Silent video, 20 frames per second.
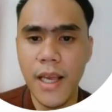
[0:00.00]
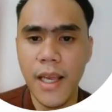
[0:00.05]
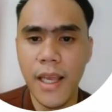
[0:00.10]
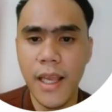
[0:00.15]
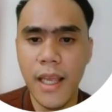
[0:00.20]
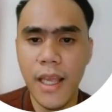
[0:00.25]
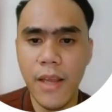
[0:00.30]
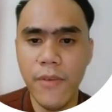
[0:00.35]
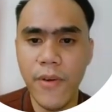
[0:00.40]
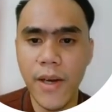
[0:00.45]

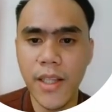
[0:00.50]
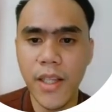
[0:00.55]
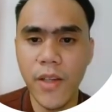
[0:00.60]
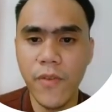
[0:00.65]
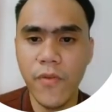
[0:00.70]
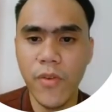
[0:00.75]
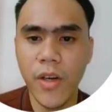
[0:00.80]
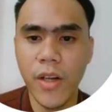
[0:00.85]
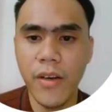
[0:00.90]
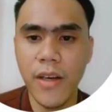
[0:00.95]

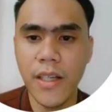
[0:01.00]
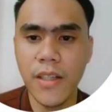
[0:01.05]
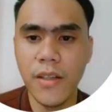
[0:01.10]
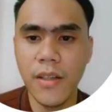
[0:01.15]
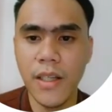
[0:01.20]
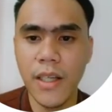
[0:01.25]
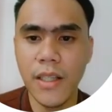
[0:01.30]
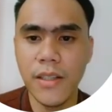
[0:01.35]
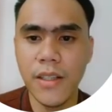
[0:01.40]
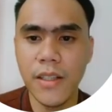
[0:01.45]
effective
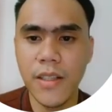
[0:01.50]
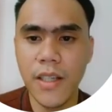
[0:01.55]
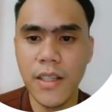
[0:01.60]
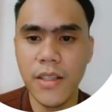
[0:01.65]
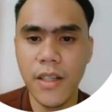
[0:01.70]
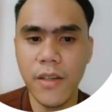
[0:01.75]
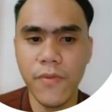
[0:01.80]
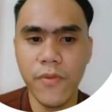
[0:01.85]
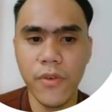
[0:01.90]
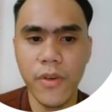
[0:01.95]
communication is essential